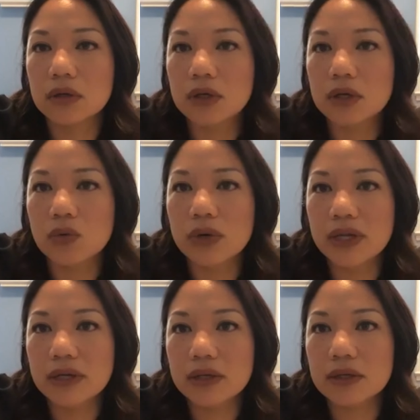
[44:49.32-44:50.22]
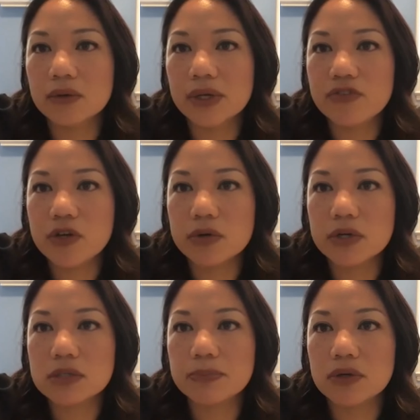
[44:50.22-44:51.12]
What if you were
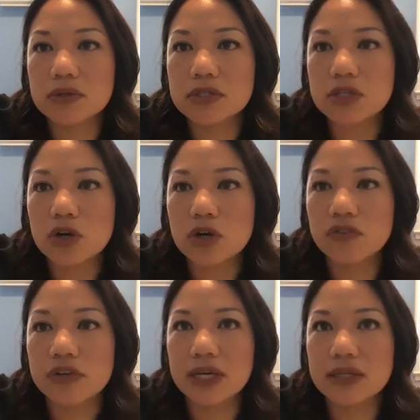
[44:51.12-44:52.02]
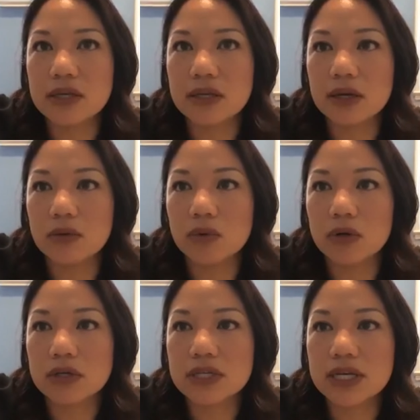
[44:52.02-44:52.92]
exposed to COVID-19 at
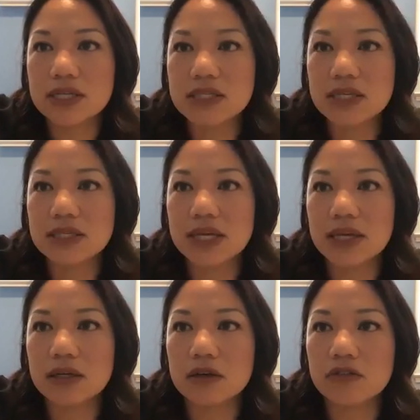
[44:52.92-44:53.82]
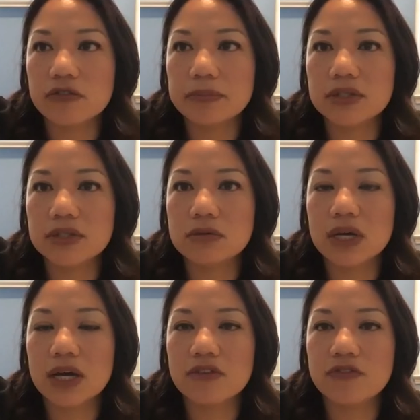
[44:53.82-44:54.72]
work, tested negative, but do
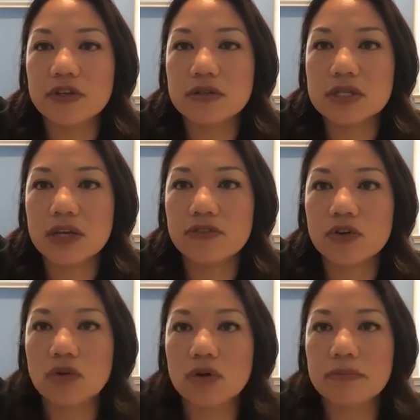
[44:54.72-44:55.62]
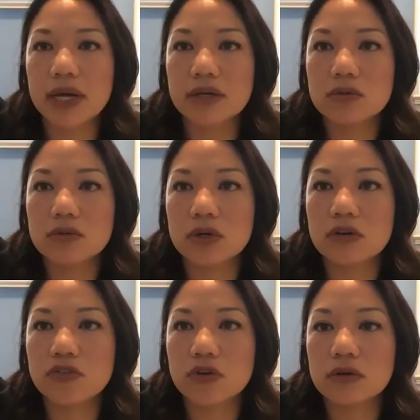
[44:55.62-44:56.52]
not feel safe going back to work
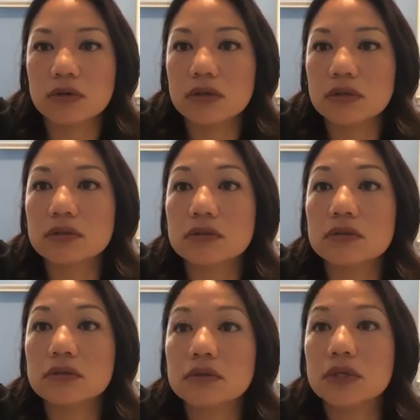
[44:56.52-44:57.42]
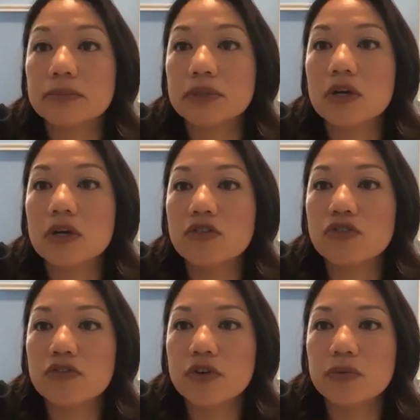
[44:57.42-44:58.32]
for
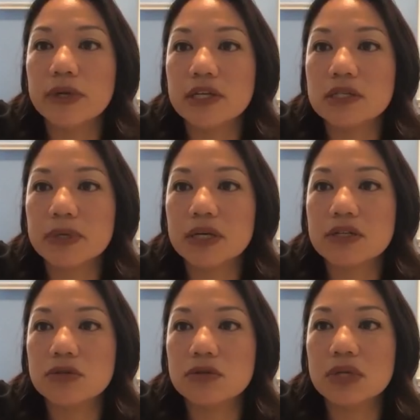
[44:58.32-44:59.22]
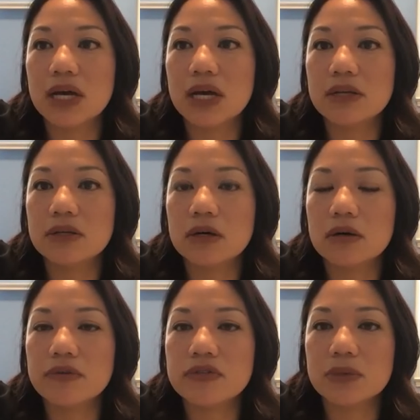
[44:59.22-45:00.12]
a few weeks because you do not know
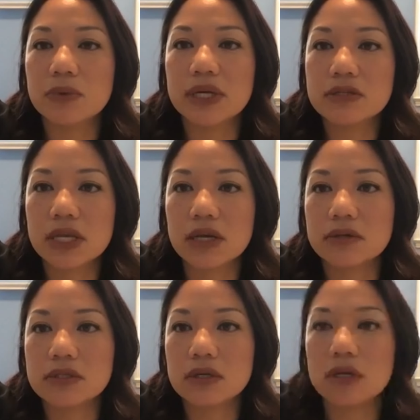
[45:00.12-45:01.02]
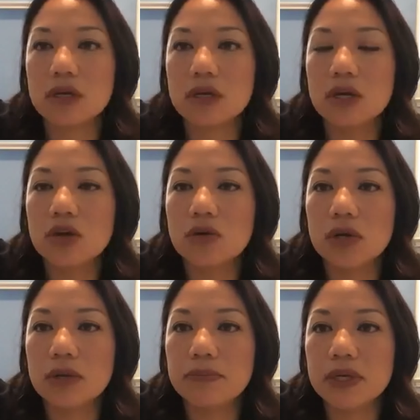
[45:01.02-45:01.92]
if someone else carries it?
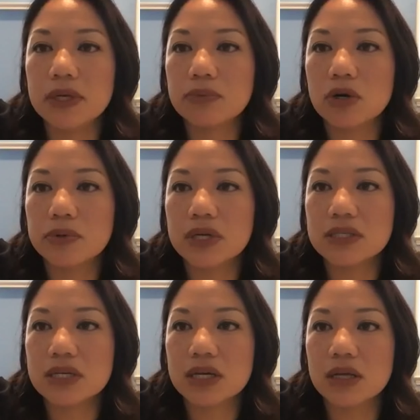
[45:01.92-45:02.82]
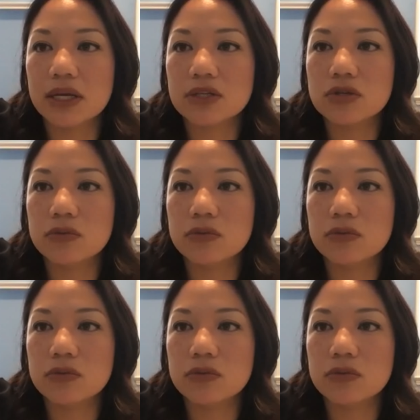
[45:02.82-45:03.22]
Would it be appropriate to collect 2